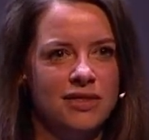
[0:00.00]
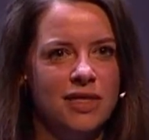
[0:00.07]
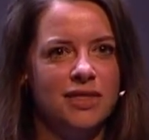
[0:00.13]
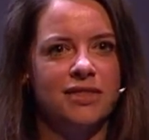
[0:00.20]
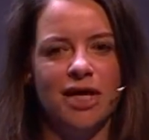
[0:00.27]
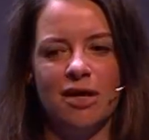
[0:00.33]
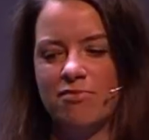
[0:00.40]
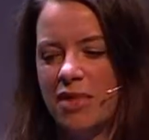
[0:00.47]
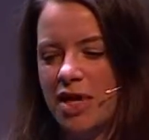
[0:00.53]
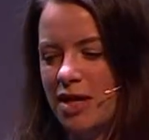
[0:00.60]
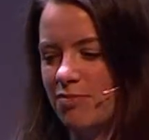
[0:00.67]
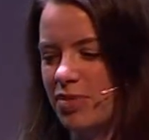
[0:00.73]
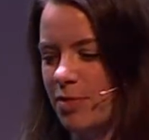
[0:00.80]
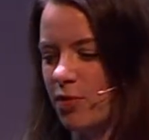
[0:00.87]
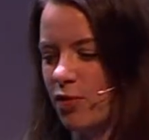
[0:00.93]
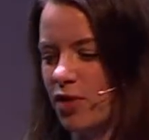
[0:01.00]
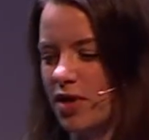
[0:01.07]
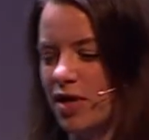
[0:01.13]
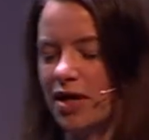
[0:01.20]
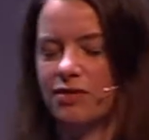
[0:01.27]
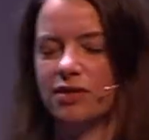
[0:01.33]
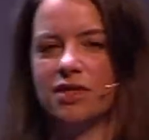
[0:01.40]
does that mean people can
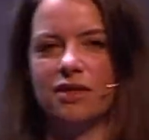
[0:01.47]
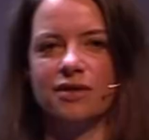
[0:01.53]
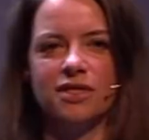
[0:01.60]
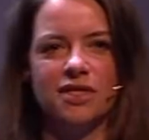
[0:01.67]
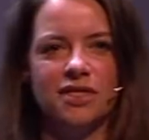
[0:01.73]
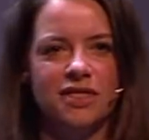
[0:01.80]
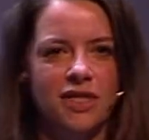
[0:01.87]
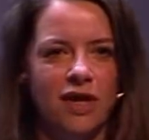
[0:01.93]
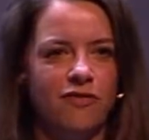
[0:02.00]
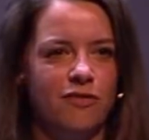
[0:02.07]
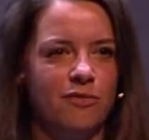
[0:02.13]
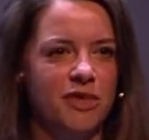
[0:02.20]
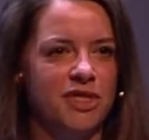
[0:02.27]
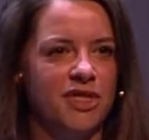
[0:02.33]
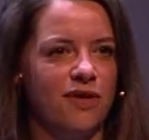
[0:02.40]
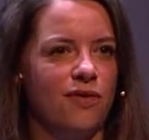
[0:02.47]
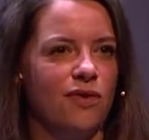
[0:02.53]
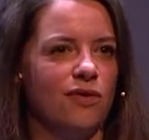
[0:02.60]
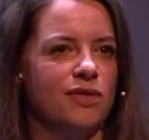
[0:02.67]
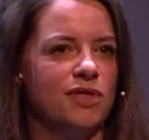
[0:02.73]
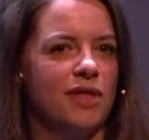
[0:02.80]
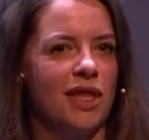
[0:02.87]
now start to discover
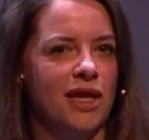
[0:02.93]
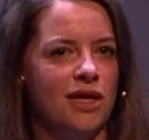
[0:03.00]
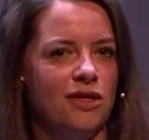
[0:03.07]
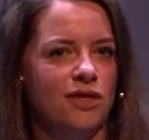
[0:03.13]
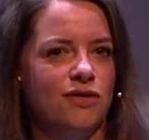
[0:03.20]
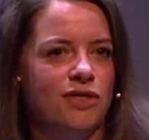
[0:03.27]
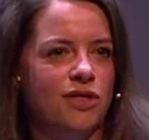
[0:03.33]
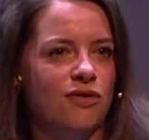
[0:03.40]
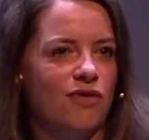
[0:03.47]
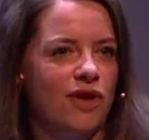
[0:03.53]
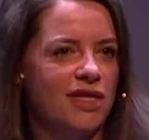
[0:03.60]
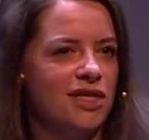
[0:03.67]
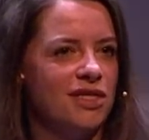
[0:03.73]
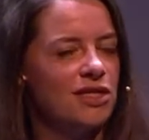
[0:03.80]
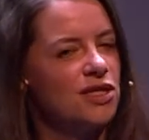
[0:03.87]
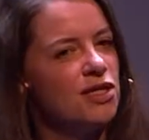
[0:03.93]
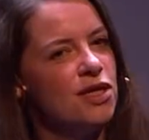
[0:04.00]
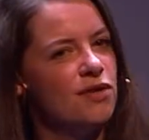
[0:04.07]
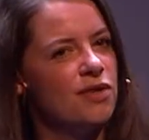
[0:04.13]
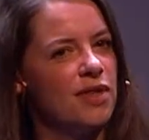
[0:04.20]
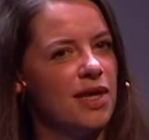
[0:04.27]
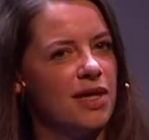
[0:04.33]
materials that they can use to create into
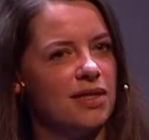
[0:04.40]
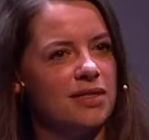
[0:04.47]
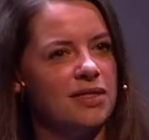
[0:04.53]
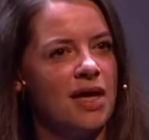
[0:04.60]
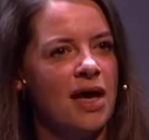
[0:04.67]
new things?